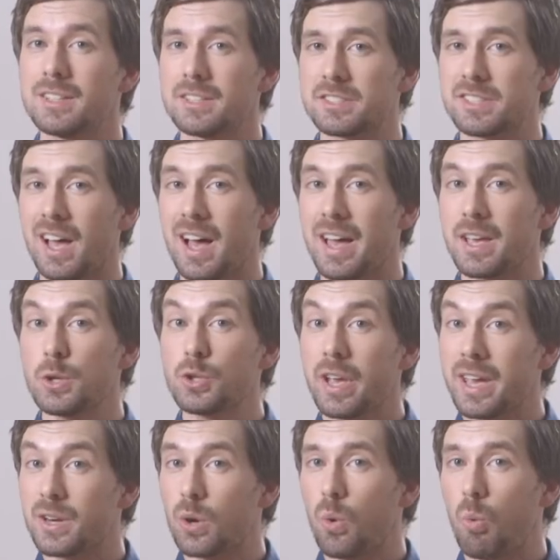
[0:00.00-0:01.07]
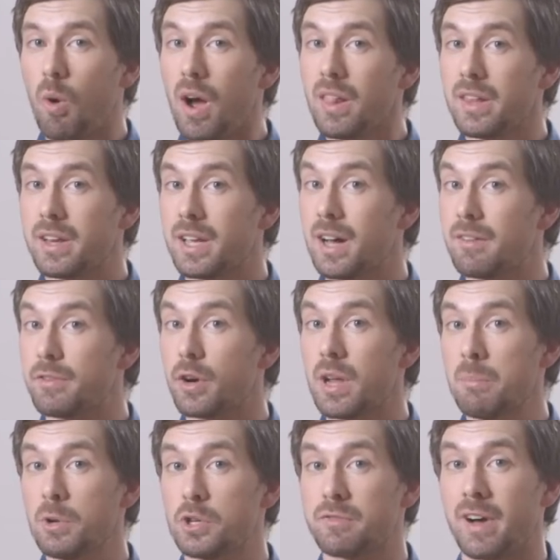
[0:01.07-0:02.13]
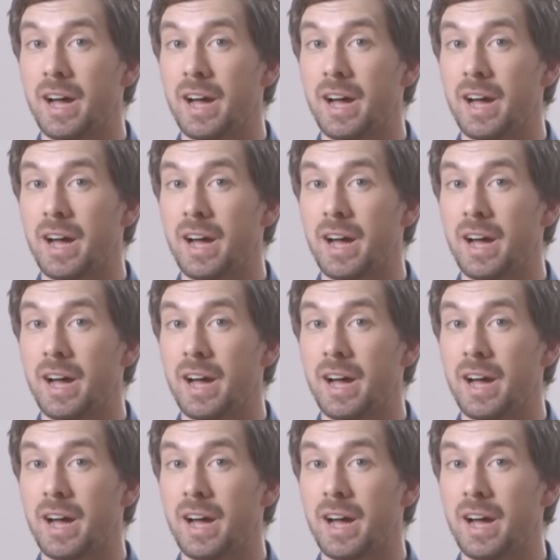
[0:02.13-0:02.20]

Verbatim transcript: size, and quality of your image